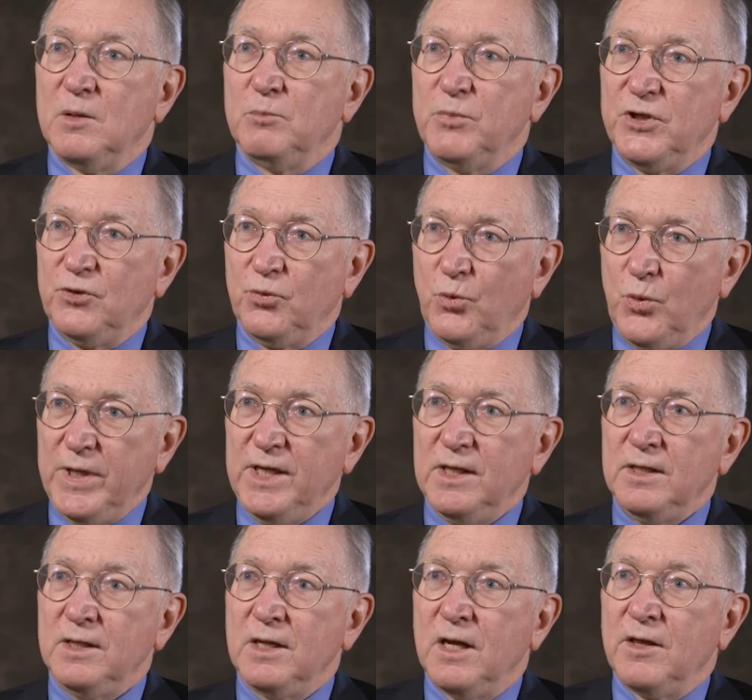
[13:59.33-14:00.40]

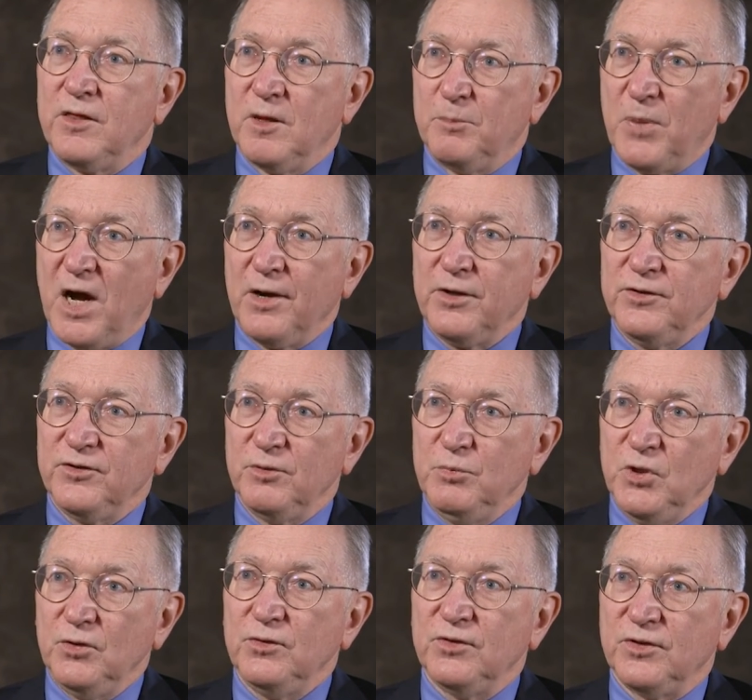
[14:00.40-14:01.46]
between the body's
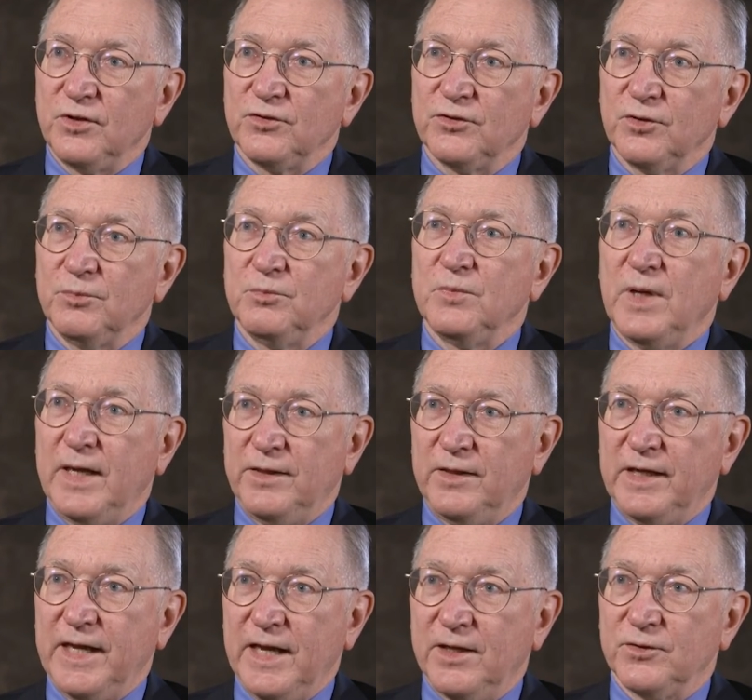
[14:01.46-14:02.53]
immune system and the
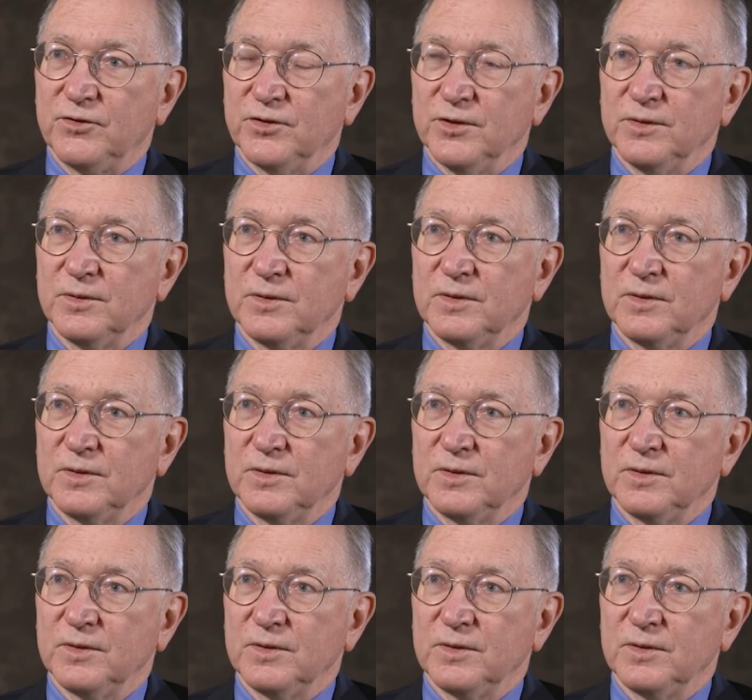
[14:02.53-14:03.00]
cancer.